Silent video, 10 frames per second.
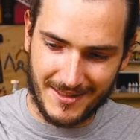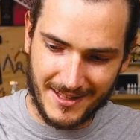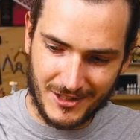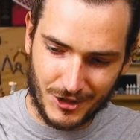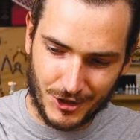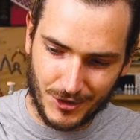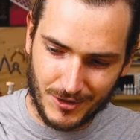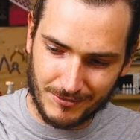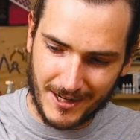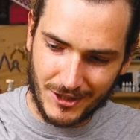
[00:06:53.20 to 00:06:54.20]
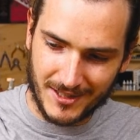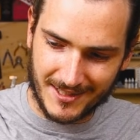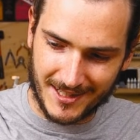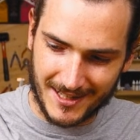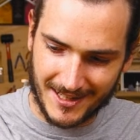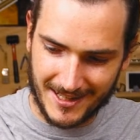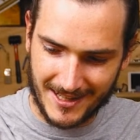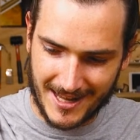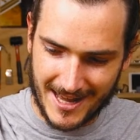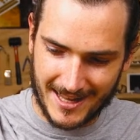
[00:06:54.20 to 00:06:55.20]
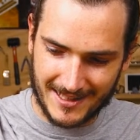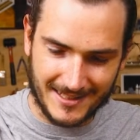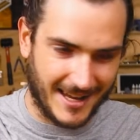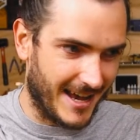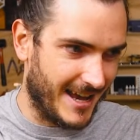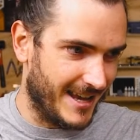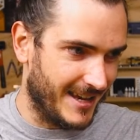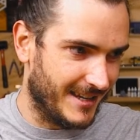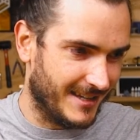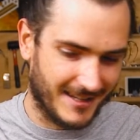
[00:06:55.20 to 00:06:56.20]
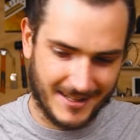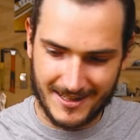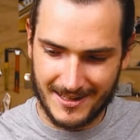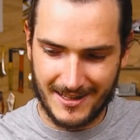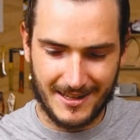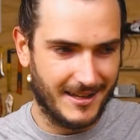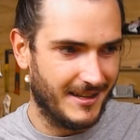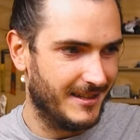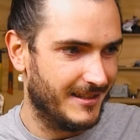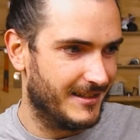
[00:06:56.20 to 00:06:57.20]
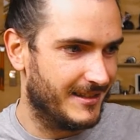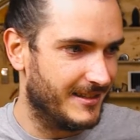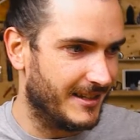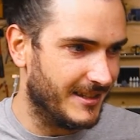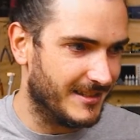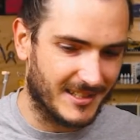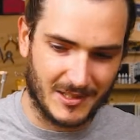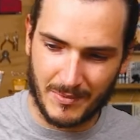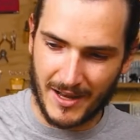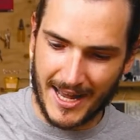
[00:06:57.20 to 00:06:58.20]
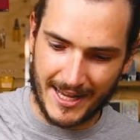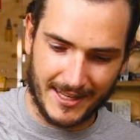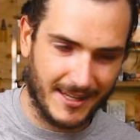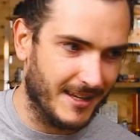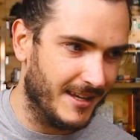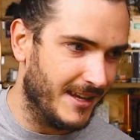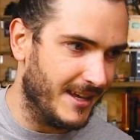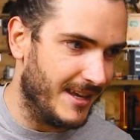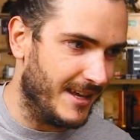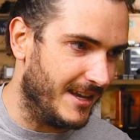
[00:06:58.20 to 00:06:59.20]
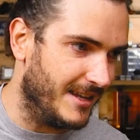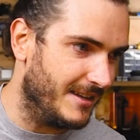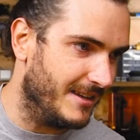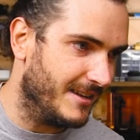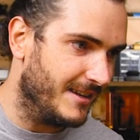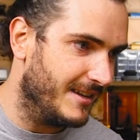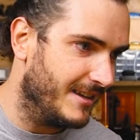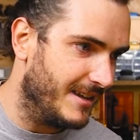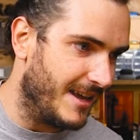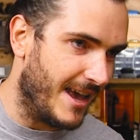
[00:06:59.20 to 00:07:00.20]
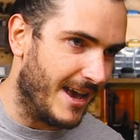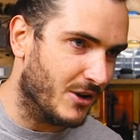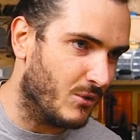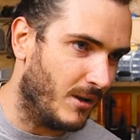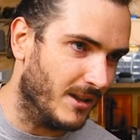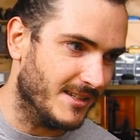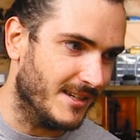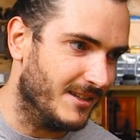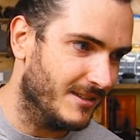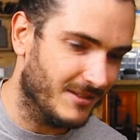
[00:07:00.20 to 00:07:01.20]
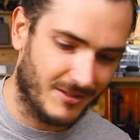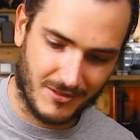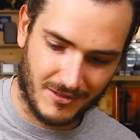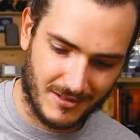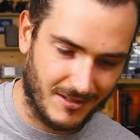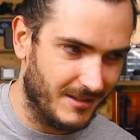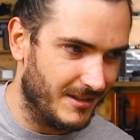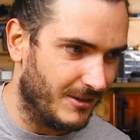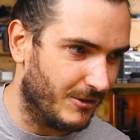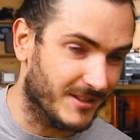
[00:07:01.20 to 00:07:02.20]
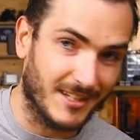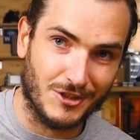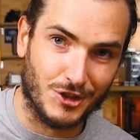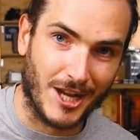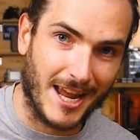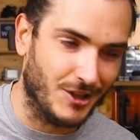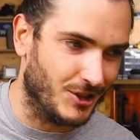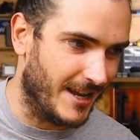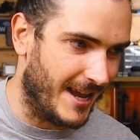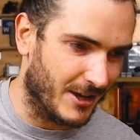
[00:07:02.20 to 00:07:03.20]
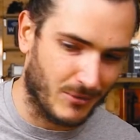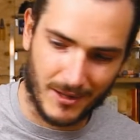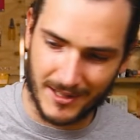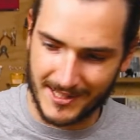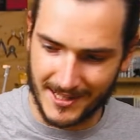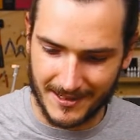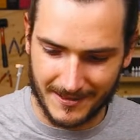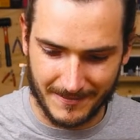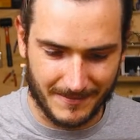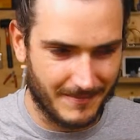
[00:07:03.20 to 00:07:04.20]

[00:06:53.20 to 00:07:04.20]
this should register as a sudden spike in air quality, or a sudden change in air quality.